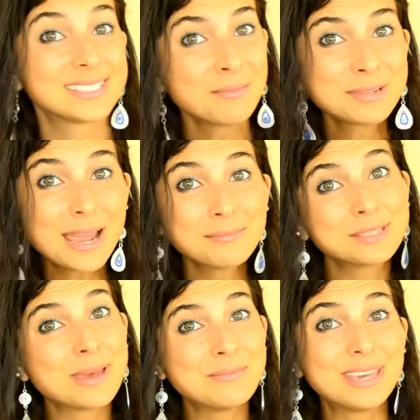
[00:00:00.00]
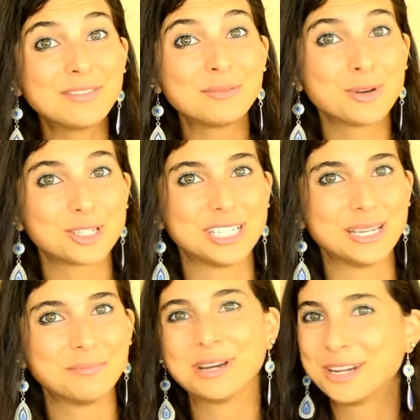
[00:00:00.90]
Sometimes maybe even
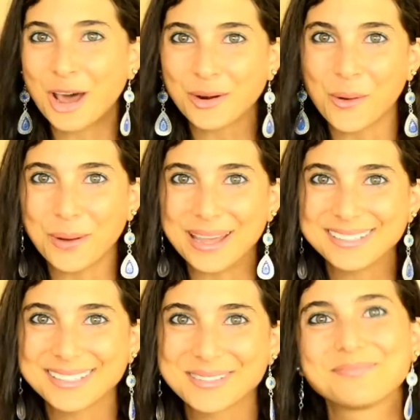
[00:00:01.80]
mushy, but not always.